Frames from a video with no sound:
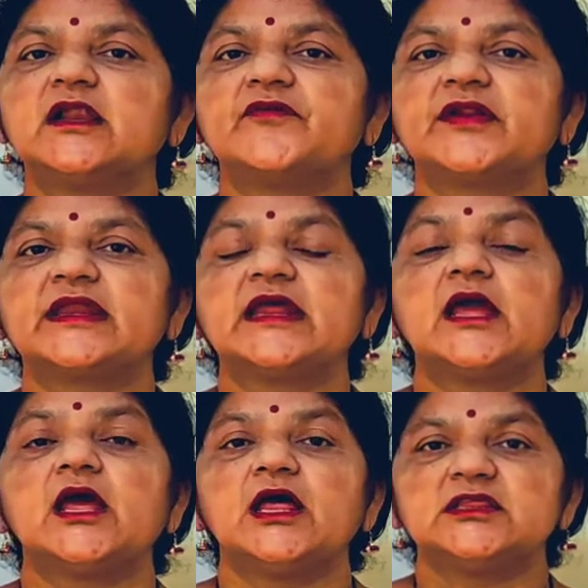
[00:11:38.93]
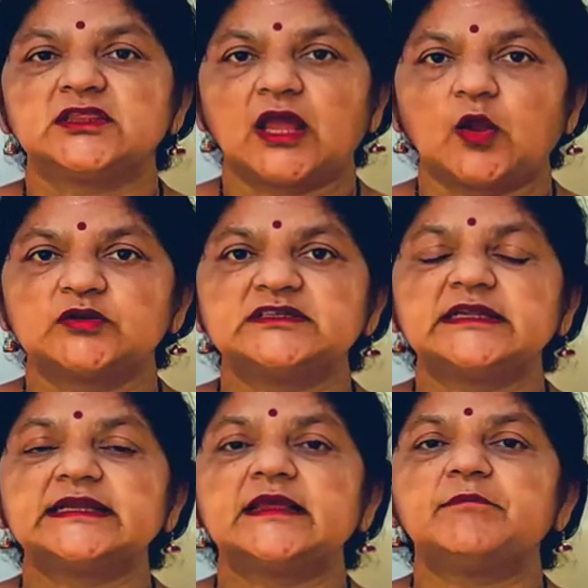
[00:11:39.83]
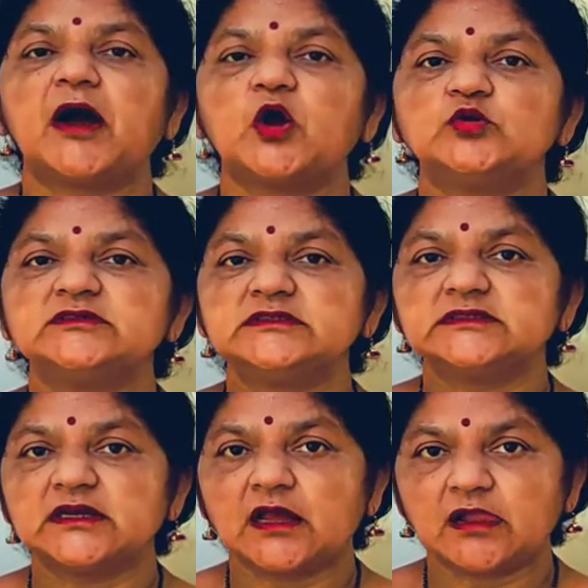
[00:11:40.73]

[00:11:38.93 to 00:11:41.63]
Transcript: children gathered around